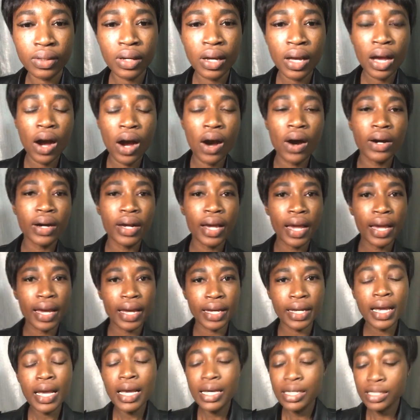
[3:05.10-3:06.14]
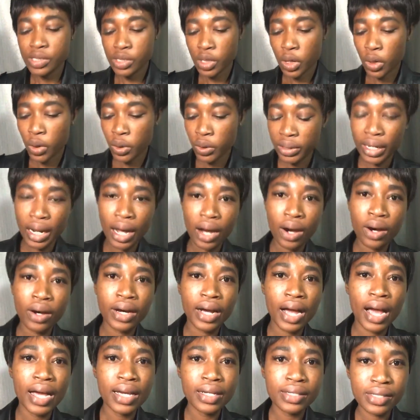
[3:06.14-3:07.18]
Okay, so now
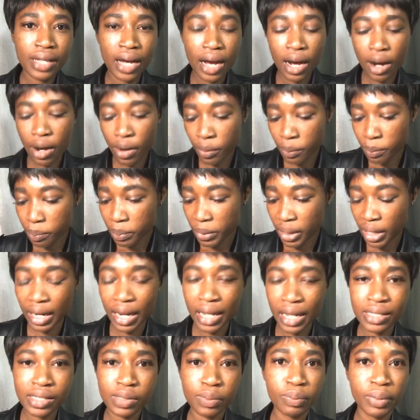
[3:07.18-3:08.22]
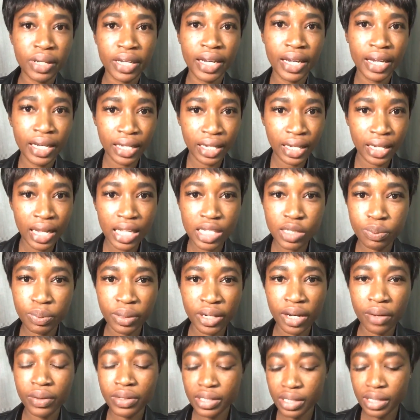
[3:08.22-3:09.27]
guys, let's begin
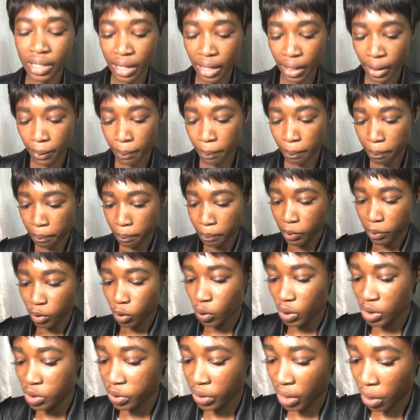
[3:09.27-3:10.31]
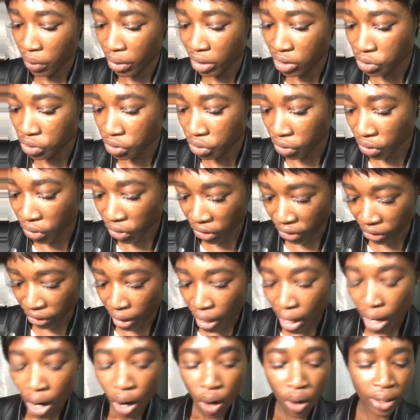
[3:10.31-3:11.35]
with what you are going to learn.
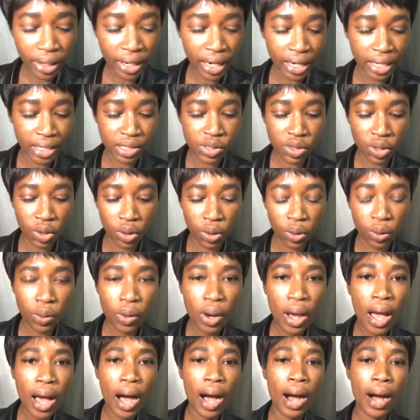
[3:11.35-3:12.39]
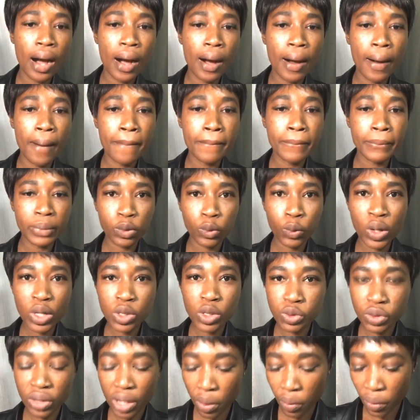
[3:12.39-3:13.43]
Okay, so what we
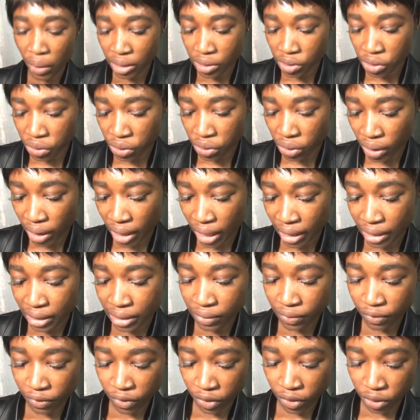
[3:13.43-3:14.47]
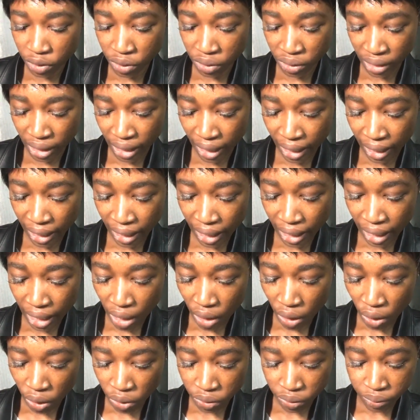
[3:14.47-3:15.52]
are going to look at for today
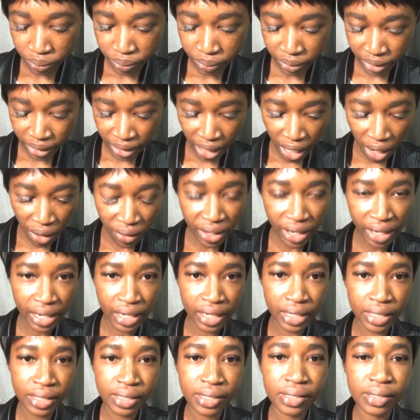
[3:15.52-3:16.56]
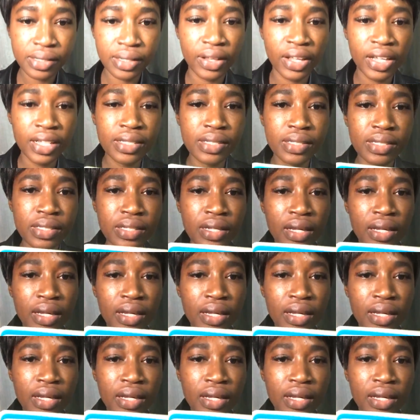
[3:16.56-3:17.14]
or now is this.